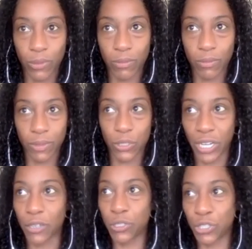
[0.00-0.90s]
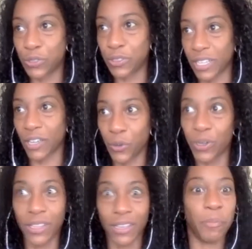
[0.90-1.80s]
the trials shows, like, who are the
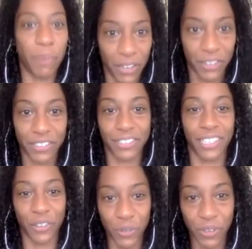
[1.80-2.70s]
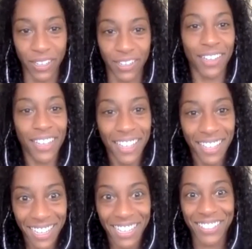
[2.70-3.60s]
competitors, like who can
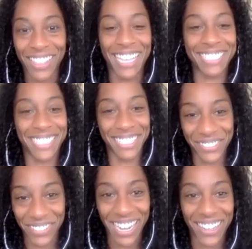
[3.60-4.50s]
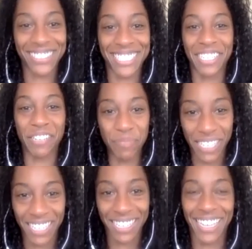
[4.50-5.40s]
last these rounds and
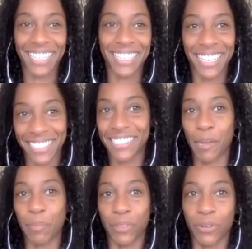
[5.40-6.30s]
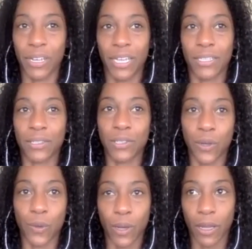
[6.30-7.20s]
compete and get top three. And
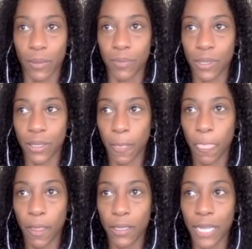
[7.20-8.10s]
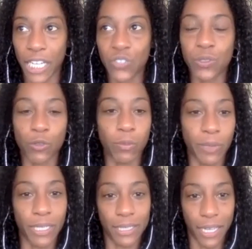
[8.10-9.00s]
so Nashville will be
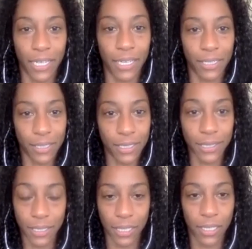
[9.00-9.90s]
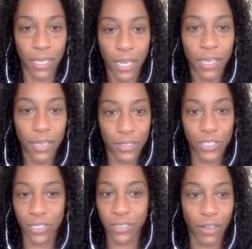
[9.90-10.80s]
exciting to see
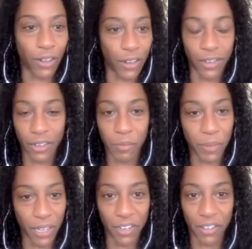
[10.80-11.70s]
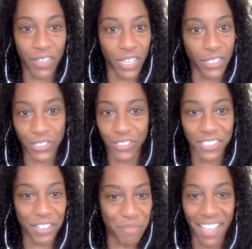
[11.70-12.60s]
just our competitive natures
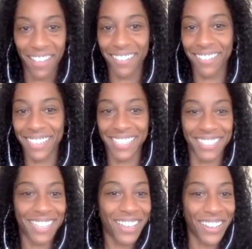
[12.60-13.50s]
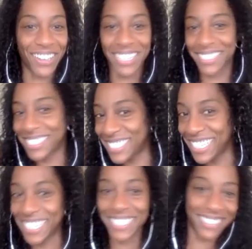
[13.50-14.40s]
come out and our
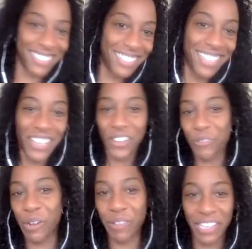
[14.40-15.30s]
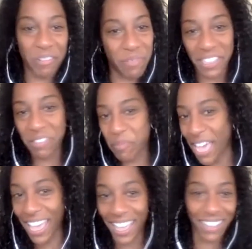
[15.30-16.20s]
instincts and where are we going to be in the
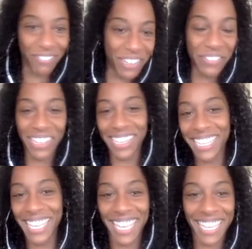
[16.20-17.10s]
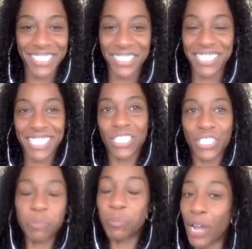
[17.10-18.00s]
pack and when are we going to kick. It's
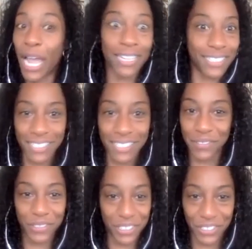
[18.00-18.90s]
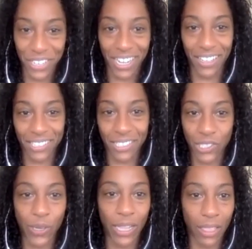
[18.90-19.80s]
just practice for the trials. And so
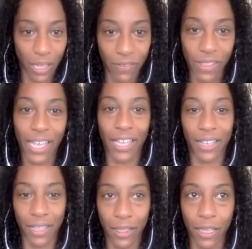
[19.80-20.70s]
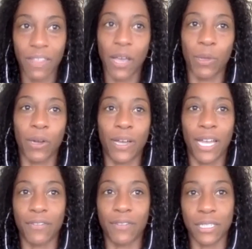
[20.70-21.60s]
I love that we don't have
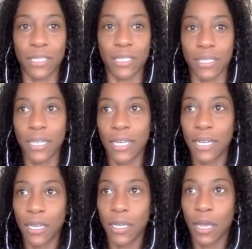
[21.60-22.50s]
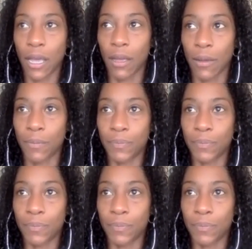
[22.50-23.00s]
to um,